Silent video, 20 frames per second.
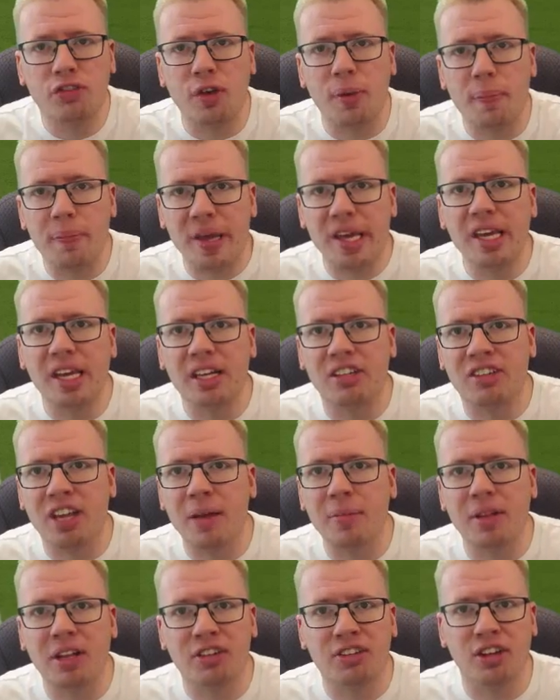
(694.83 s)
of it being a
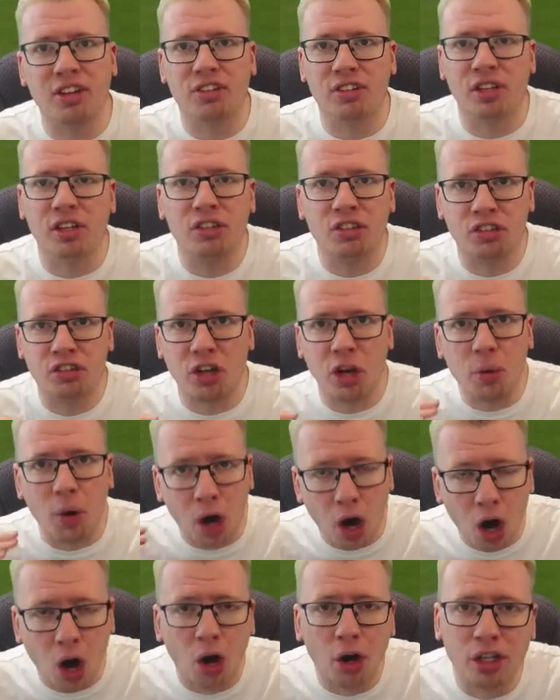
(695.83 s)
team of the season are so
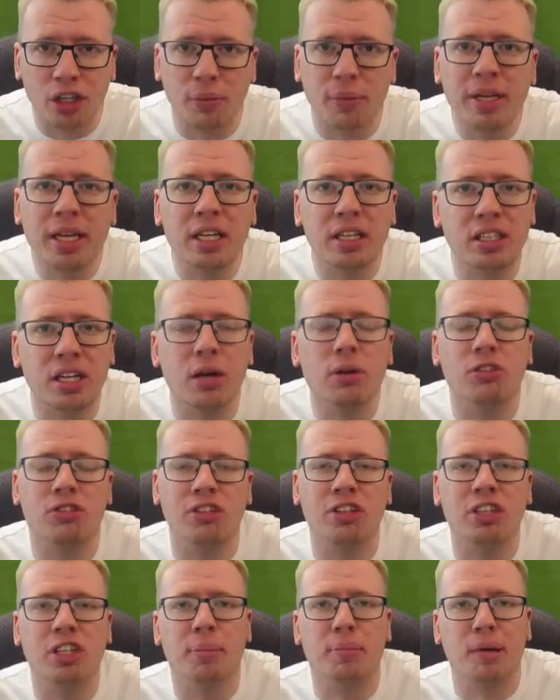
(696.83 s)
high that when you don't
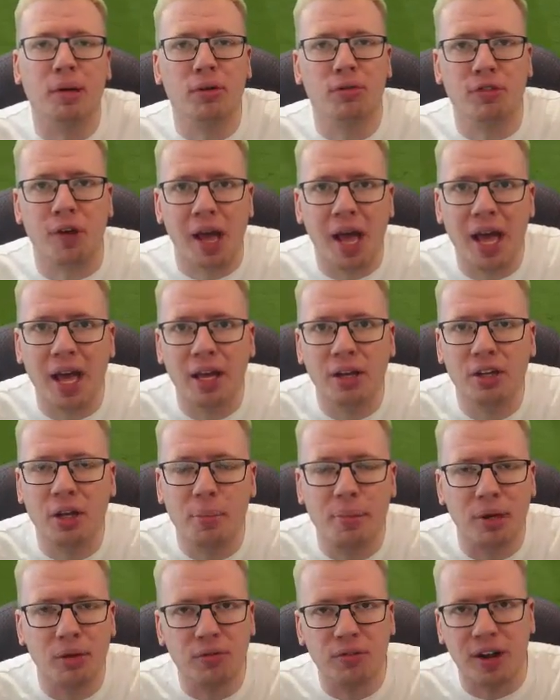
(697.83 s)
see the blue
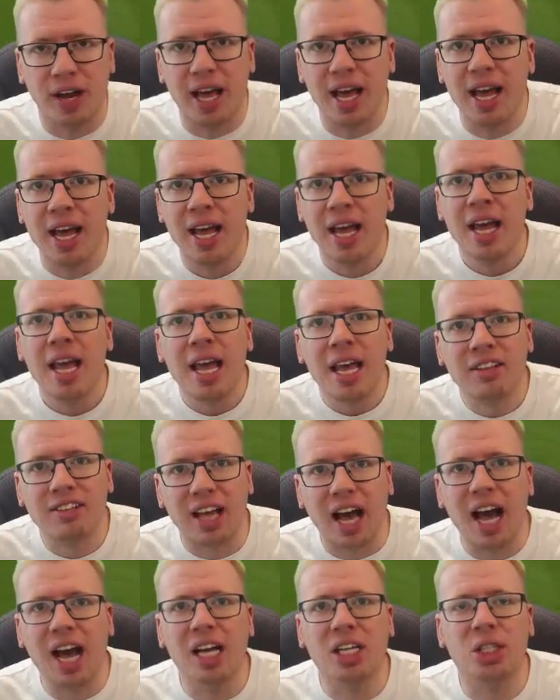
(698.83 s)
flare, it's
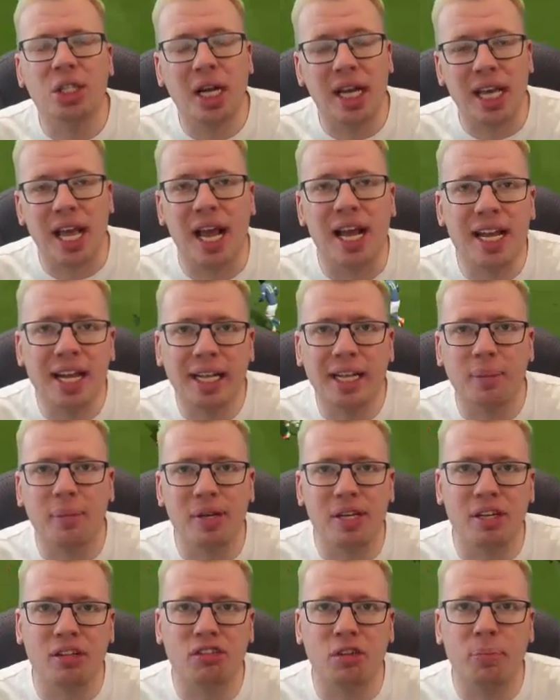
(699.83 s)
actually a little
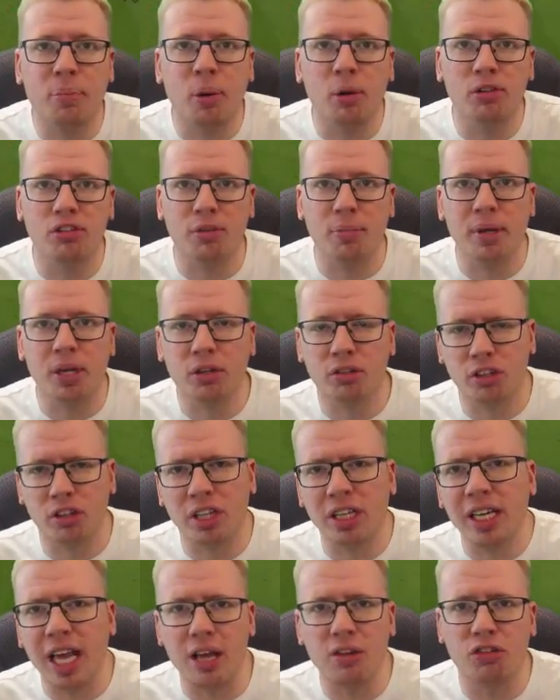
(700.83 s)
bit disappointing, because I
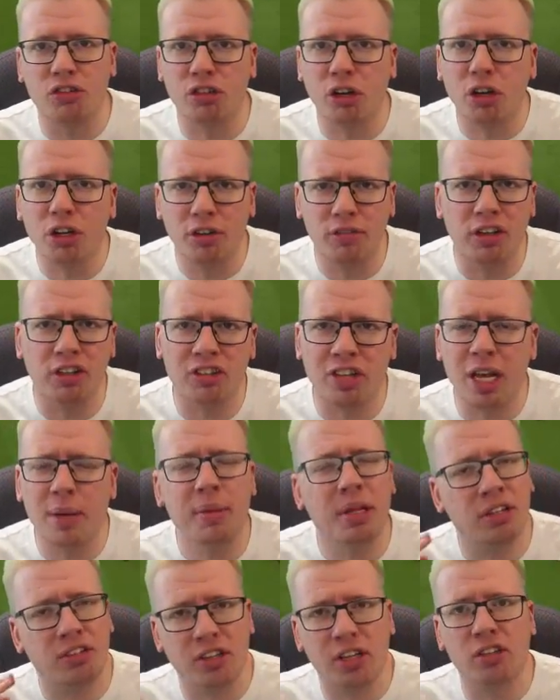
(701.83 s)
think outside of the team
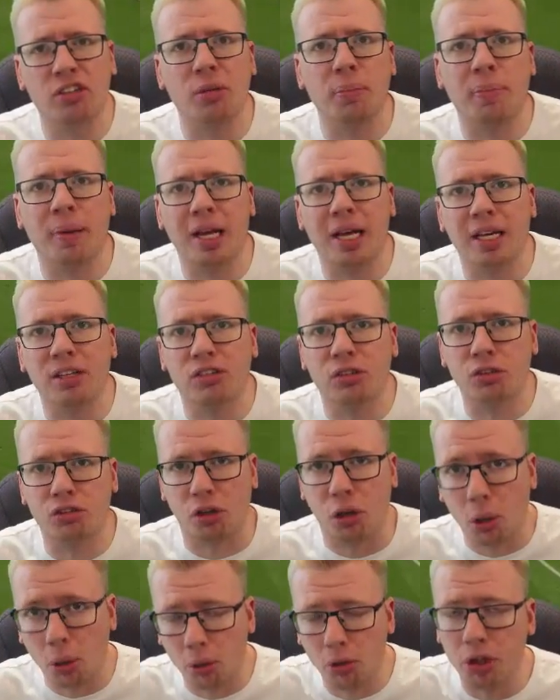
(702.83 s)
of the season players,
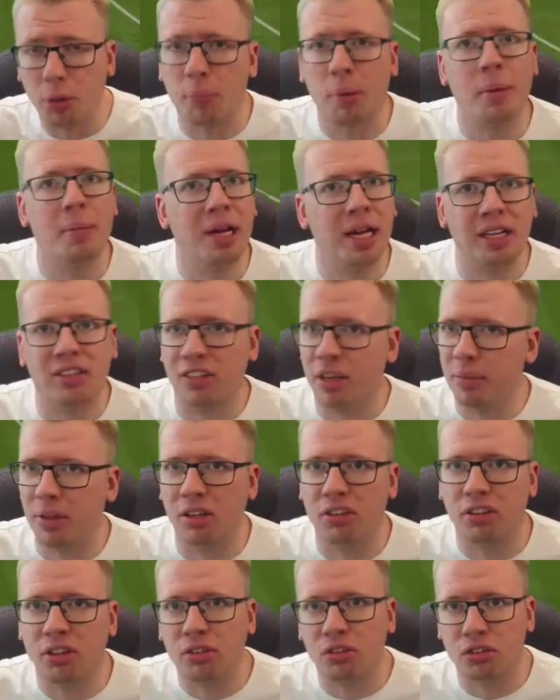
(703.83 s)
because all the Premier League team of
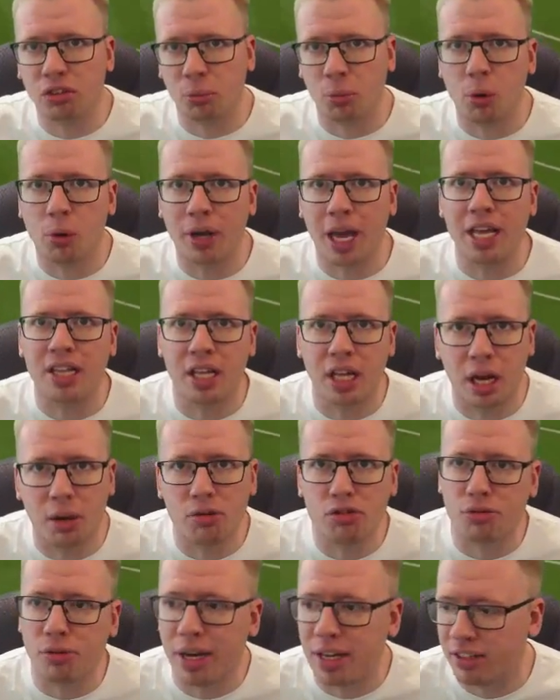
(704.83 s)
the seasons are walkout, the
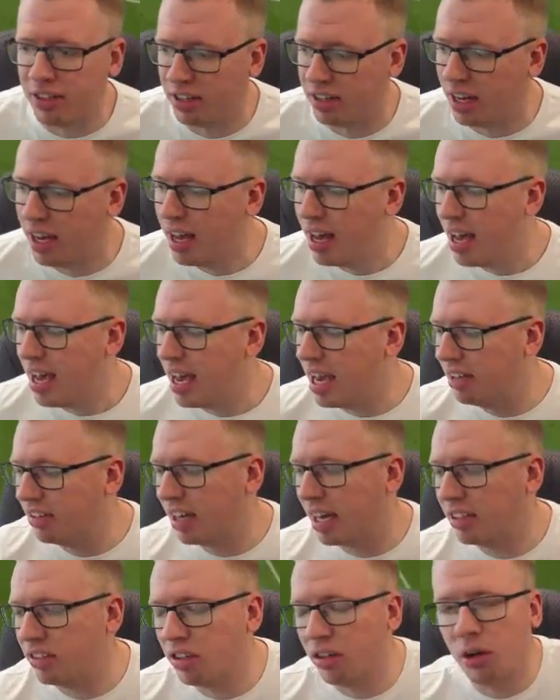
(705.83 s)
lowest rated is
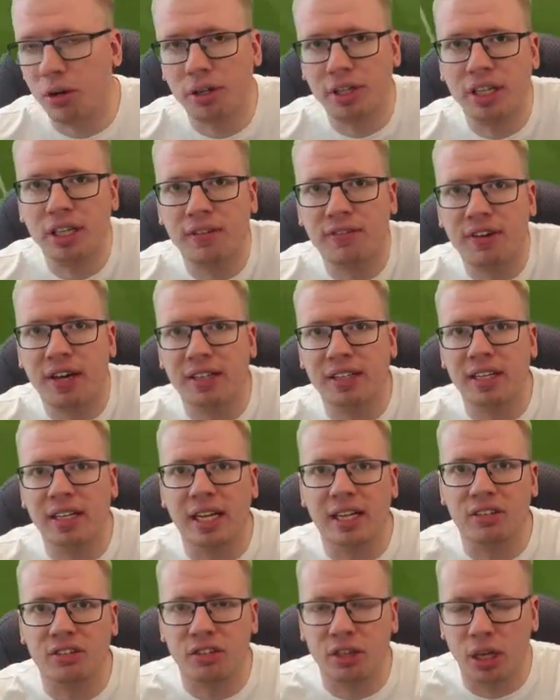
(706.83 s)
89 in the fact that
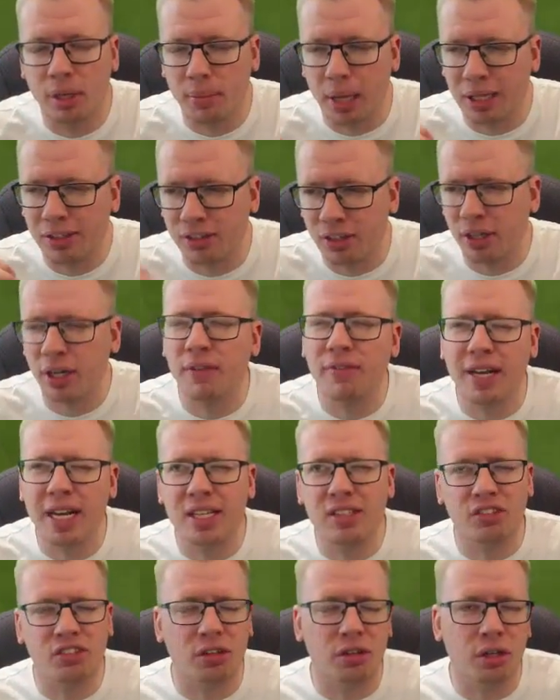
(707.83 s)
that's Antonio
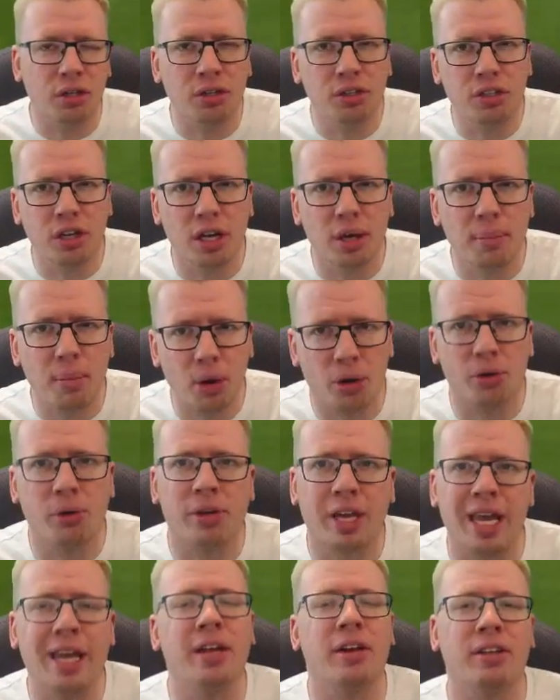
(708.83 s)
Valencia and Michael
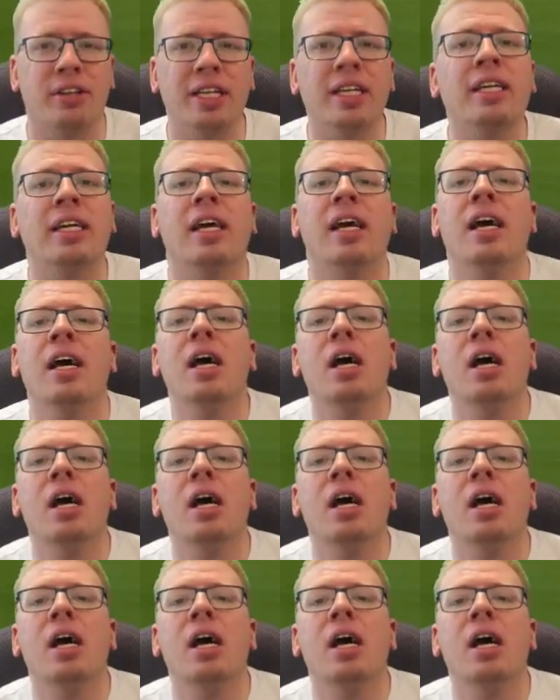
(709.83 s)
Keane, I think.